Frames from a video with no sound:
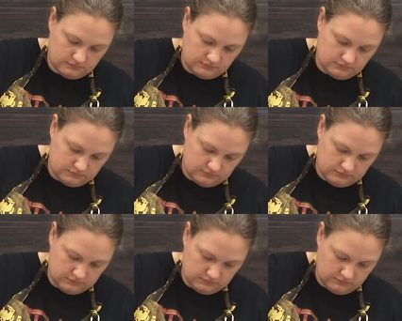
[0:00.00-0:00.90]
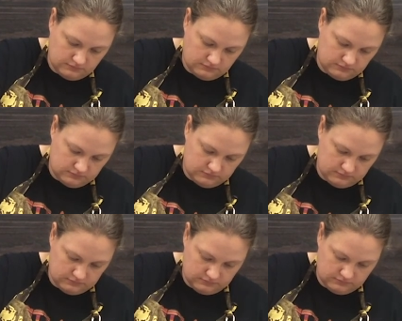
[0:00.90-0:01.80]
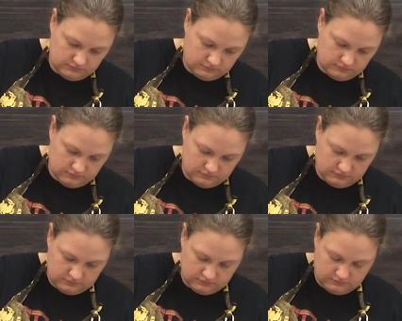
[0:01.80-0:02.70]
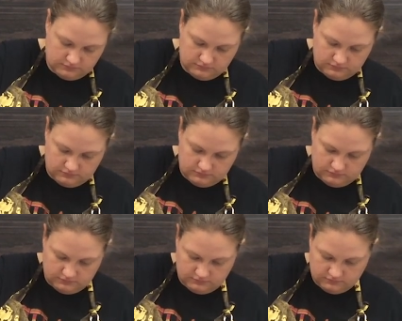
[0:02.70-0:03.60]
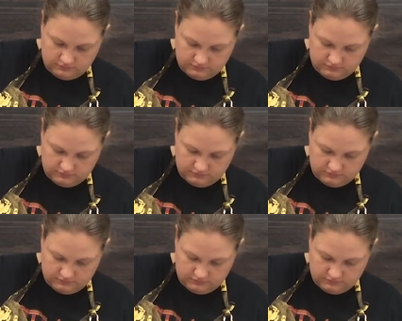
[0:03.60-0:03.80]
Nothing is said.